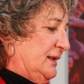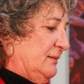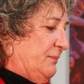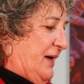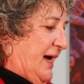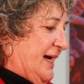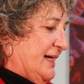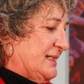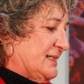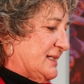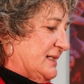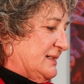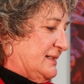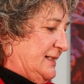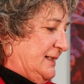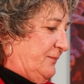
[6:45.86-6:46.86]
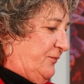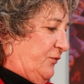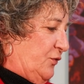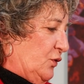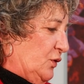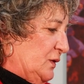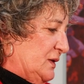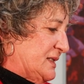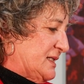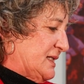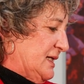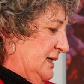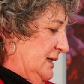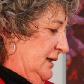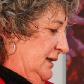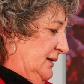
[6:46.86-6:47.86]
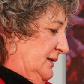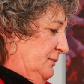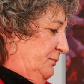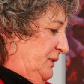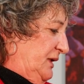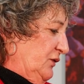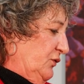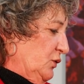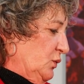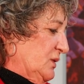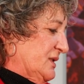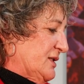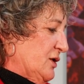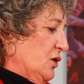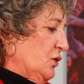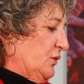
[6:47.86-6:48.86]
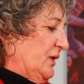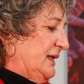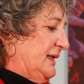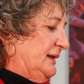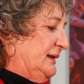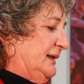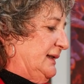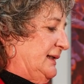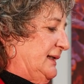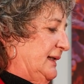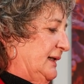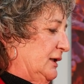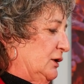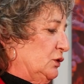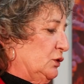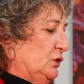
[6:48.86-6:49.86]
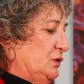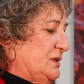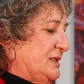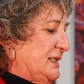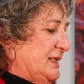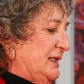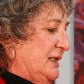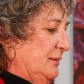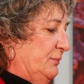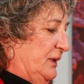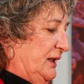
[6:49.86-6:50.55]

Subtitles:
paths and deep forest, the beaver was already leading Lucy,